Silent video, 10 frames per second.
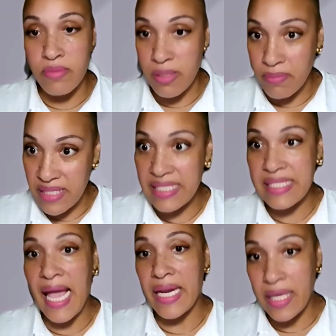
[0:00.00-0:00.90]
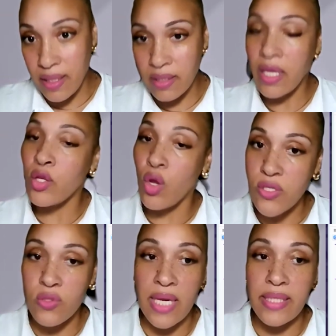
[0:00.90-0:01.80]
some static
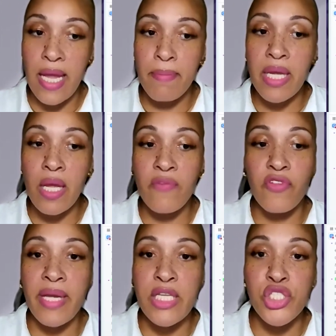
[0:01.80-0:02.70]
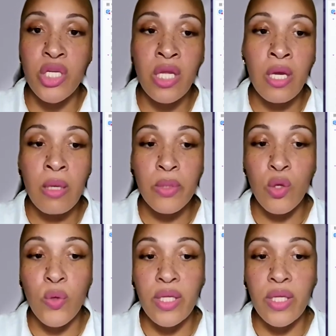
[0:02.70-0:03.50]
and also dynamic information.